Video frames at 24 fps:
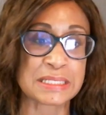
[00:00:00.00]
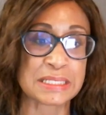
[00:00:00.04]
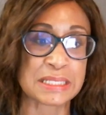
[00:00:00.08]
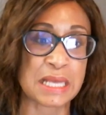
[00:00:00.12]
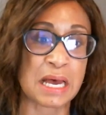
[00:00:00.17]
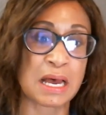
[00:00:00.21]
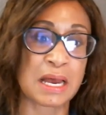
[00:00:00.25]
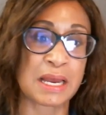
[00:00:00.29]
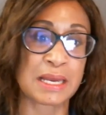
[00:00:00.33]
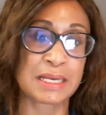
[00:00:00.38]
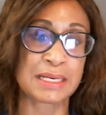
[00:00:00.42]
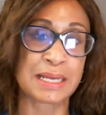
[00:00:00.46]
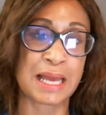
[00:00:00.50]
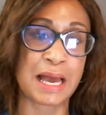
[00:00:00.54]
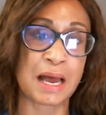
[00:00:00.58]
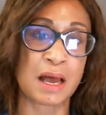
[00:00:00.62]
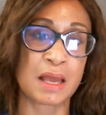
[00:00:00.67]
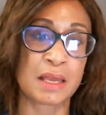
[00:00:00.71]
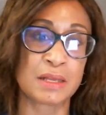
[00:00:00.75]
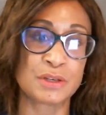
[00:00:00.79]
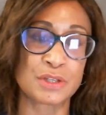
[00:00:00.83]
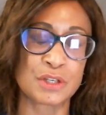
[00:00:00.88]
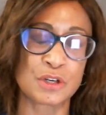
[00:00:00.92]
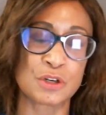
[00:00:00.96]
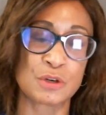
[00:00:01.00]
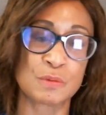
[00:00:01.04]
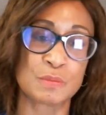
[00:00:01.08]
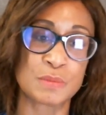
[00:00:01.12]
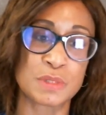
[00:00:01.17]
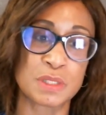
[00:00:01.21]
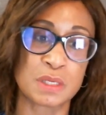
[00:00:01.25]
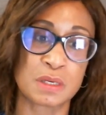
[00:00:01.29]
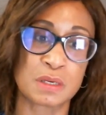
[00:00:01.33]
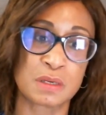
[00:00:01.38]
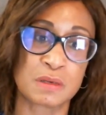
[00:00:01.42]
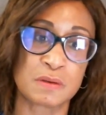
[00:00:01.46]
designed in
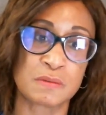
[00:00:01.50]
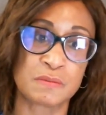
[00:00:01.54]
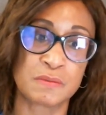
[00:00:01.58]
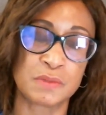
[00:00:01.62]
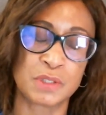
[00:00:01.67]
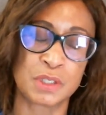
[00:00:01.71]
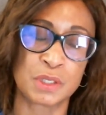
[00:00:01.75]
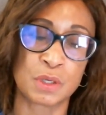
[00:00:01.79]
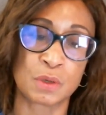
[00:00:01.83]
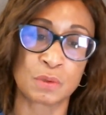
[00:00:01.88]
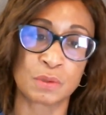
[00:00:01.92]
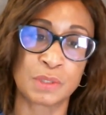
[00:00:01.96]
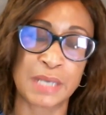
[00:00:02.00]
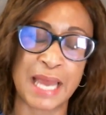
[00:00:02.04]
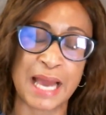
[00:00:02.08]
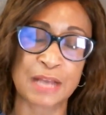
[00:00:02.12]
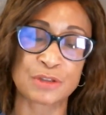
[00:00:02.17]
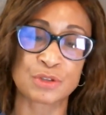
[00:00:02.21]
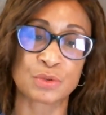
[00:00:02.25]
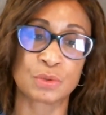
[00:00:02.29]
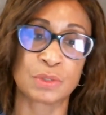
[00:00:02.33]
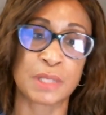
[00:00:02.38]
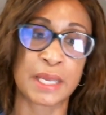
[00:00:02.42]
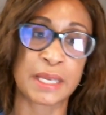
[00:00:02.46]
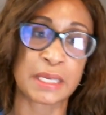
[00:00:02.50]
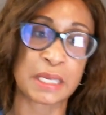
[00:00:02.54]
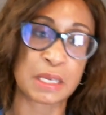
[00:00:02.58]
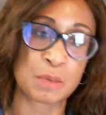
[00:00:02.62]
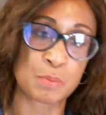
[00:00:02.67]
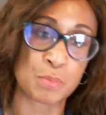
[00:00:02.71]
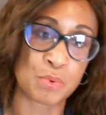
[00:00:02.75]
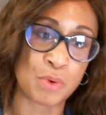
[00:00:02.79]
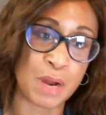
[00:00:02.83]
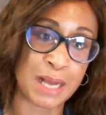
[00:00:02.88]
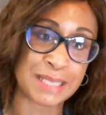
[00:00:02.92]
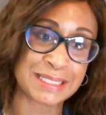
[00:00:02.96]
terms of, natural
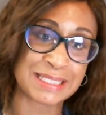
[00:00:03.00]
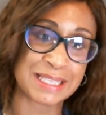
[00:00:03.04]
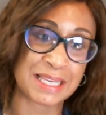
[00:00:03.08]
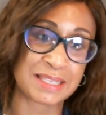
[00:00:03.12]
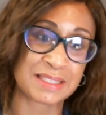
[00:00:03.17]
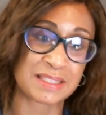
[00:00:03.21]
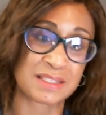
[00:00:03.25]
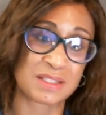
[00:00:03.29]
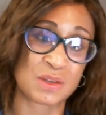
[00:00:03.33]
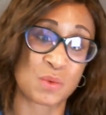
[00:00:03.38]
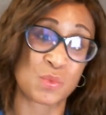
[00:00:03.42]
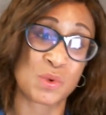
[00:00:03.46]
language processes?